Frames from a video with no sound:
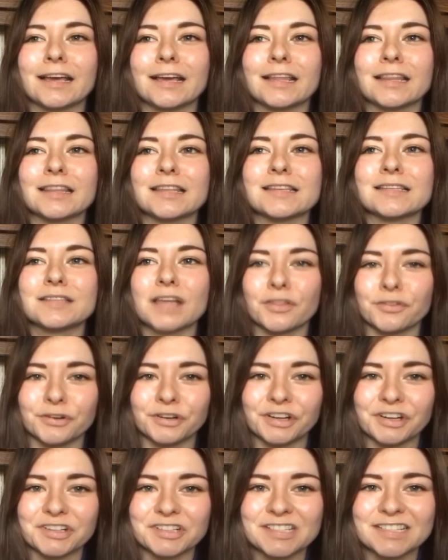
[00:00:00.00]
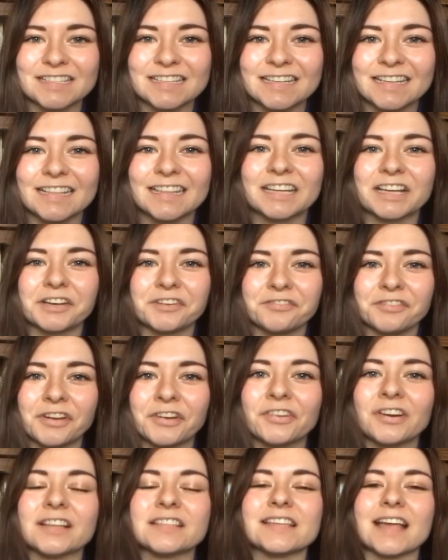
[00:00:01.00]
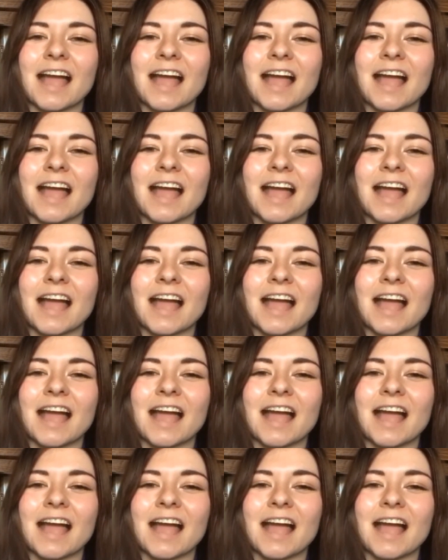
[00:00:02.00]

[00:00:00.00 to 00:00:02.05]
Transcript: The Southerners, the Confederates,